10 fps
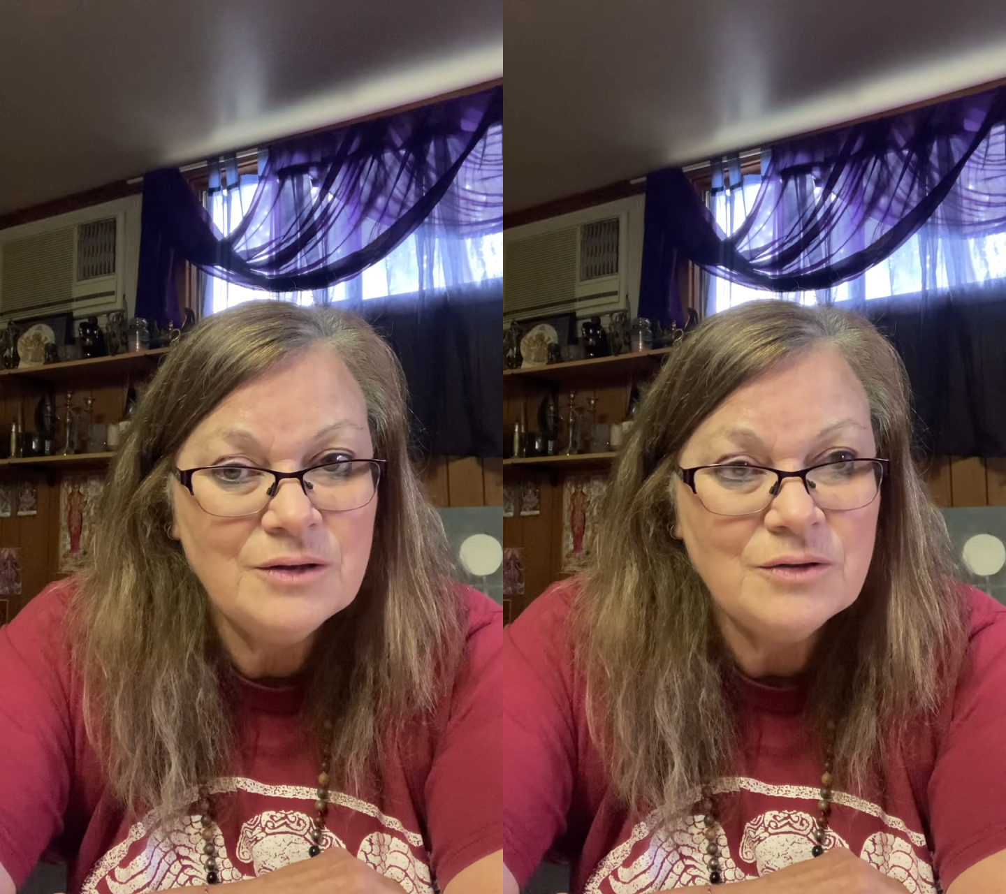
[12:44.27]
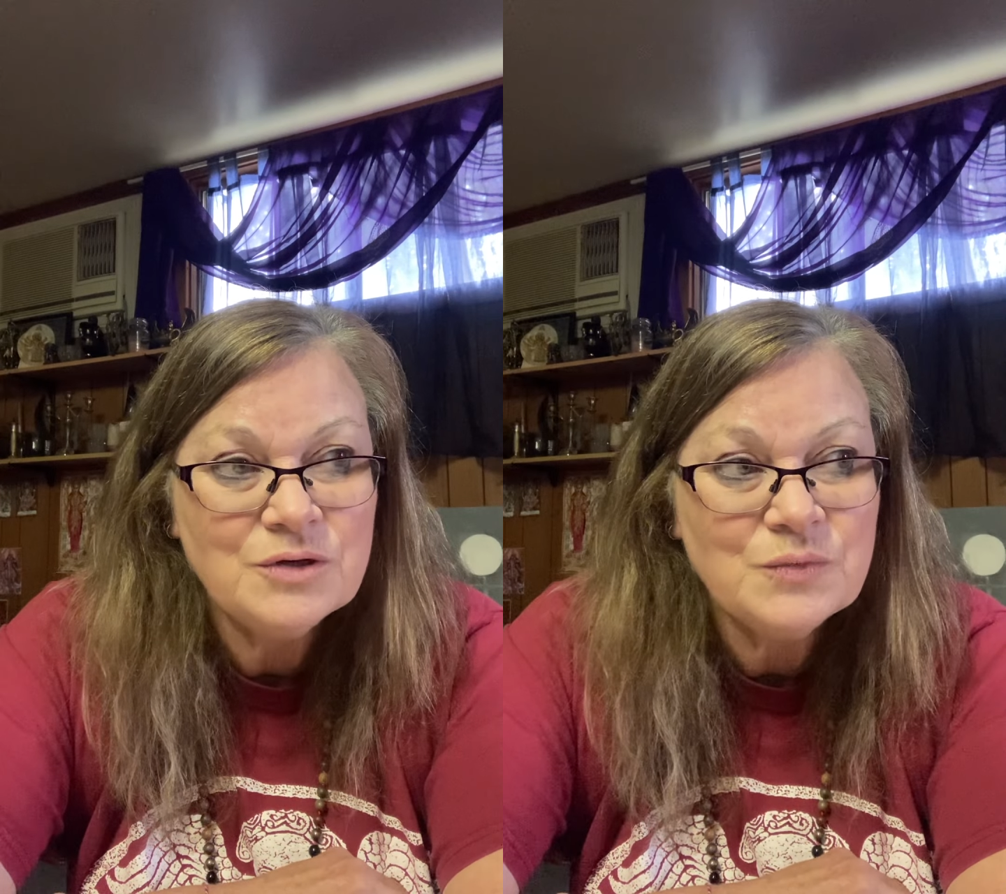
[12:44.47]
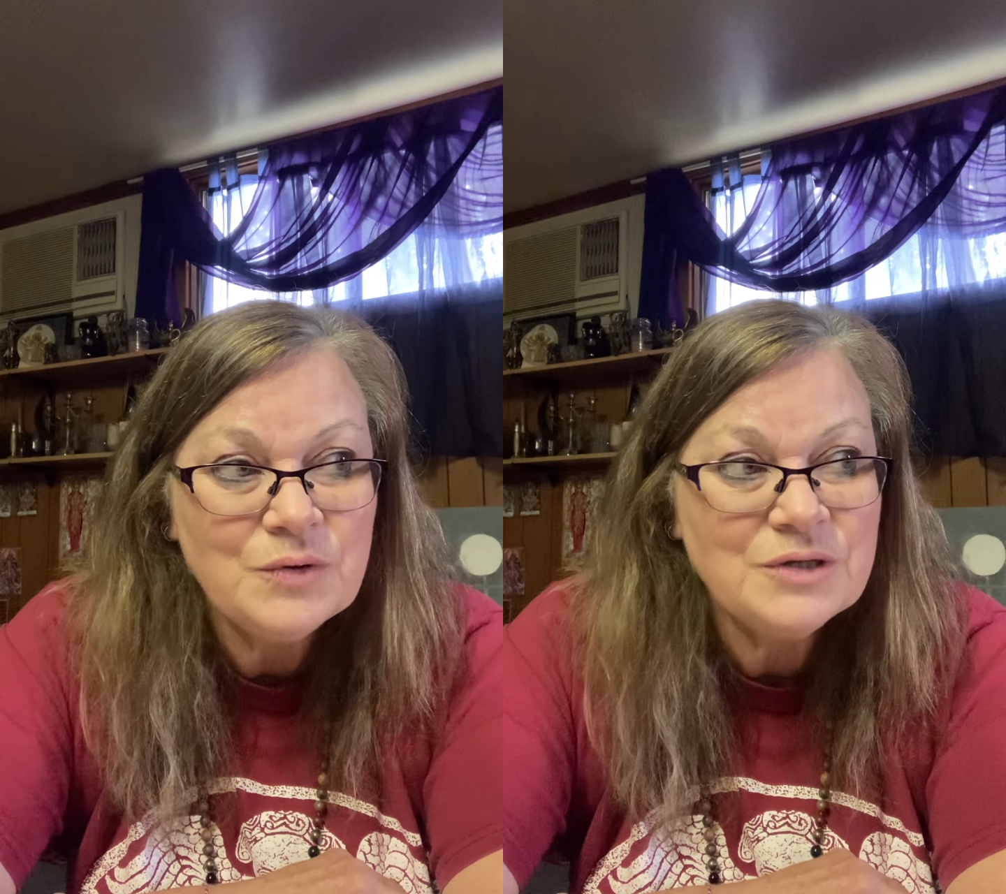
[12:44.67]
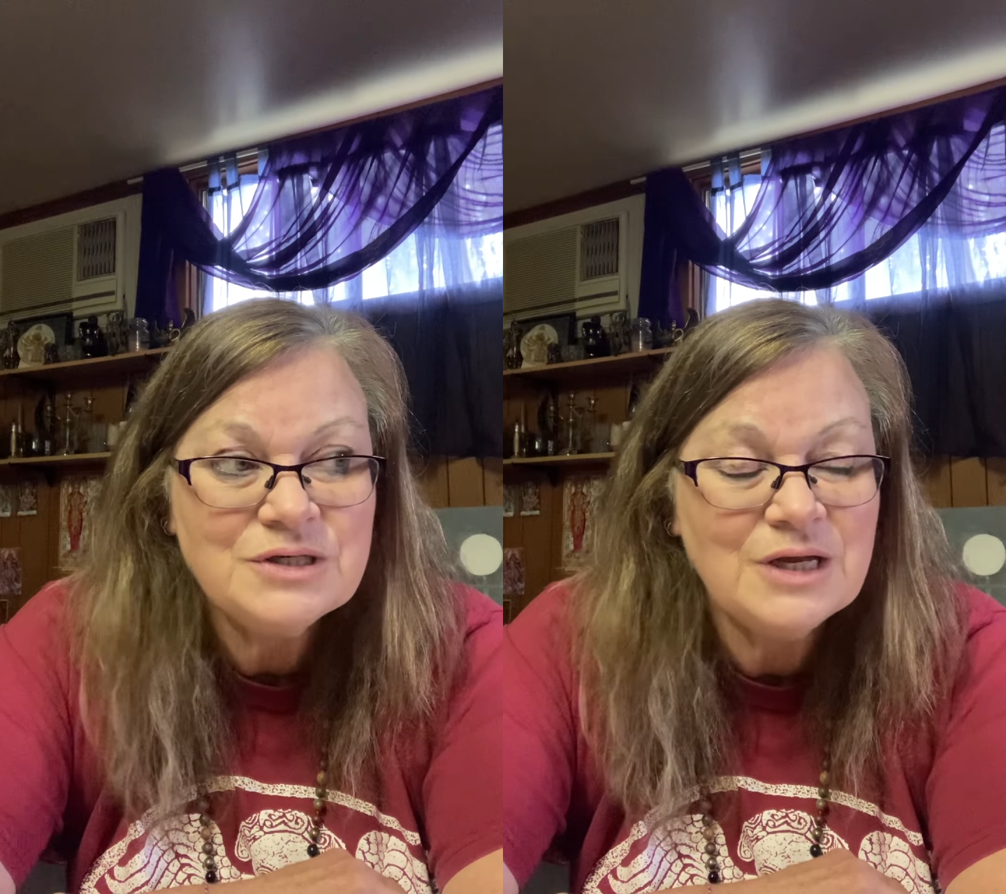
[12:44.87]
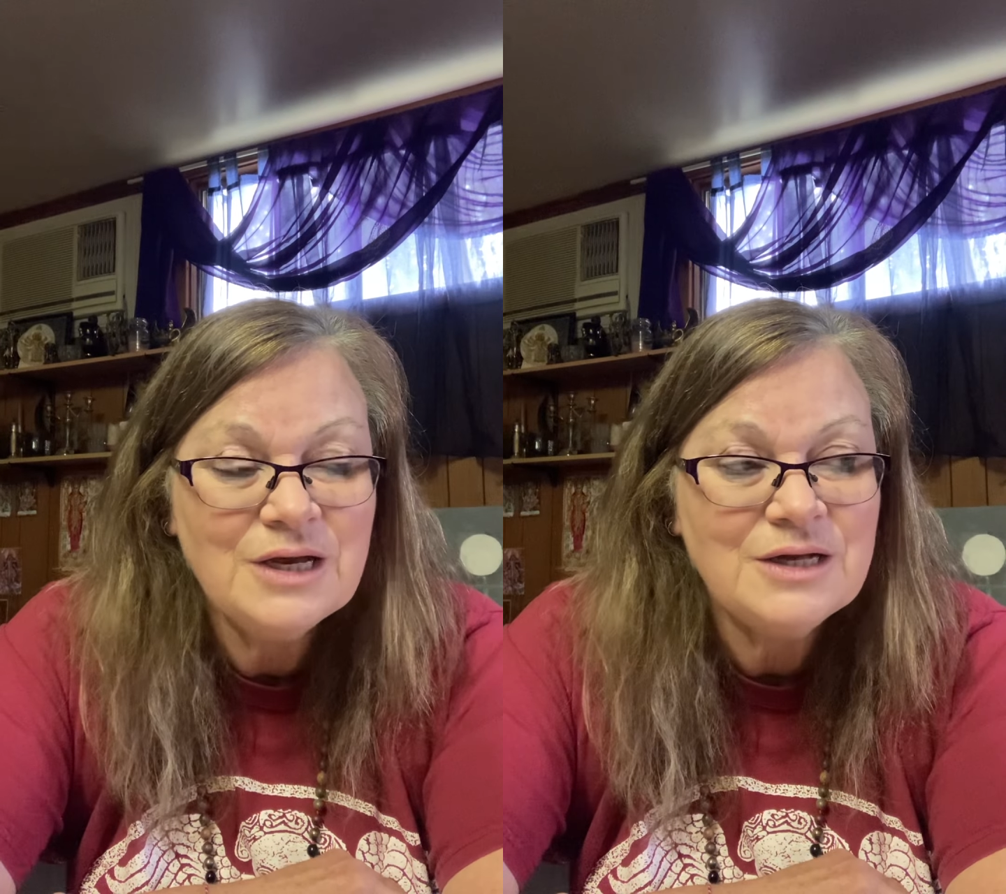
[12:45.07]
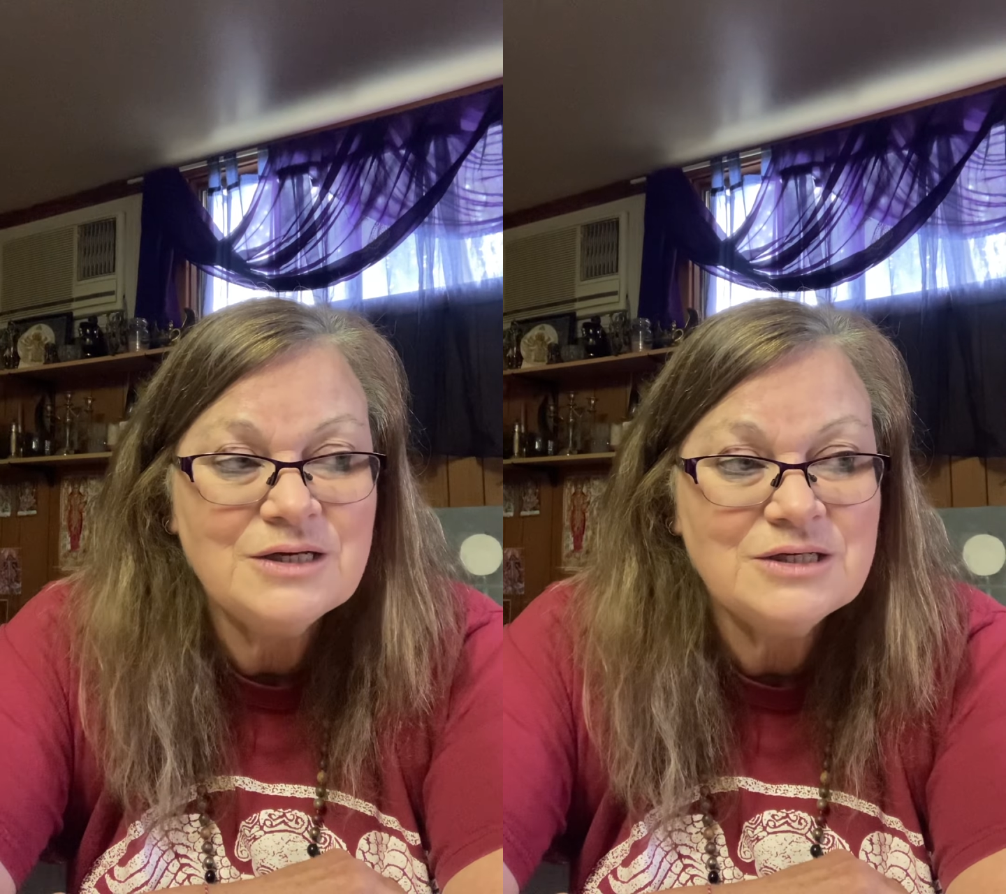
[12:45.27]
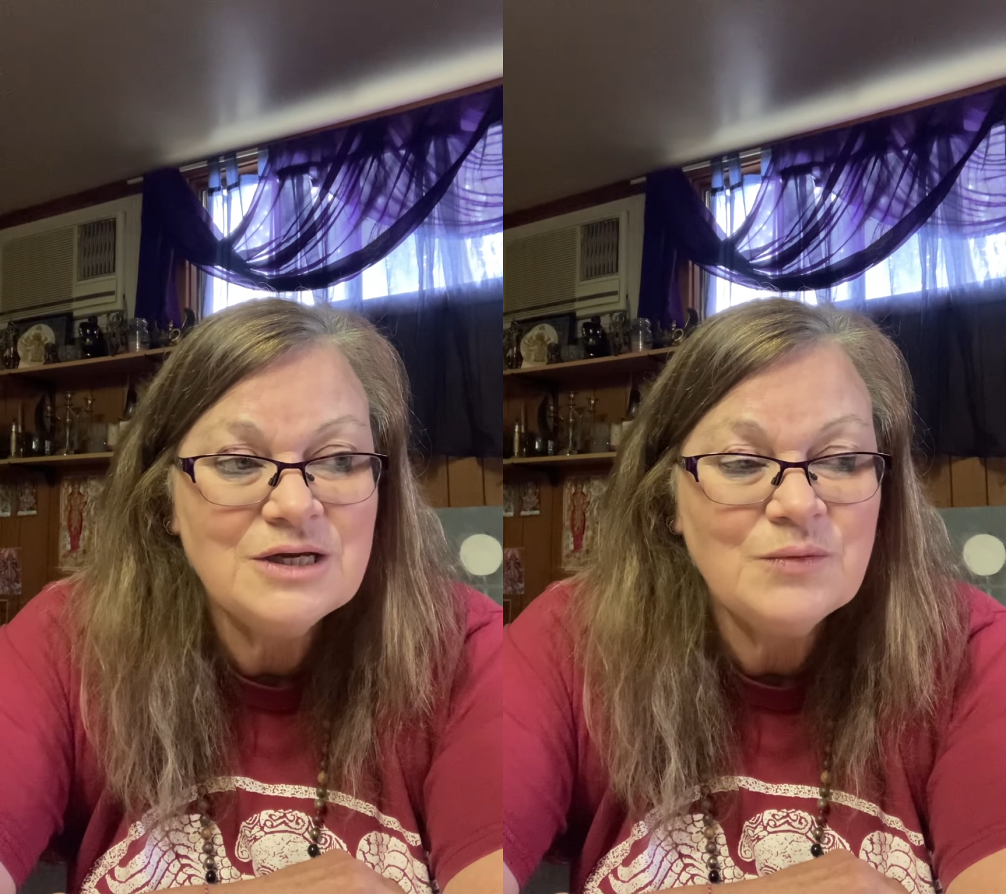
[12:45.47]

Those words, energy,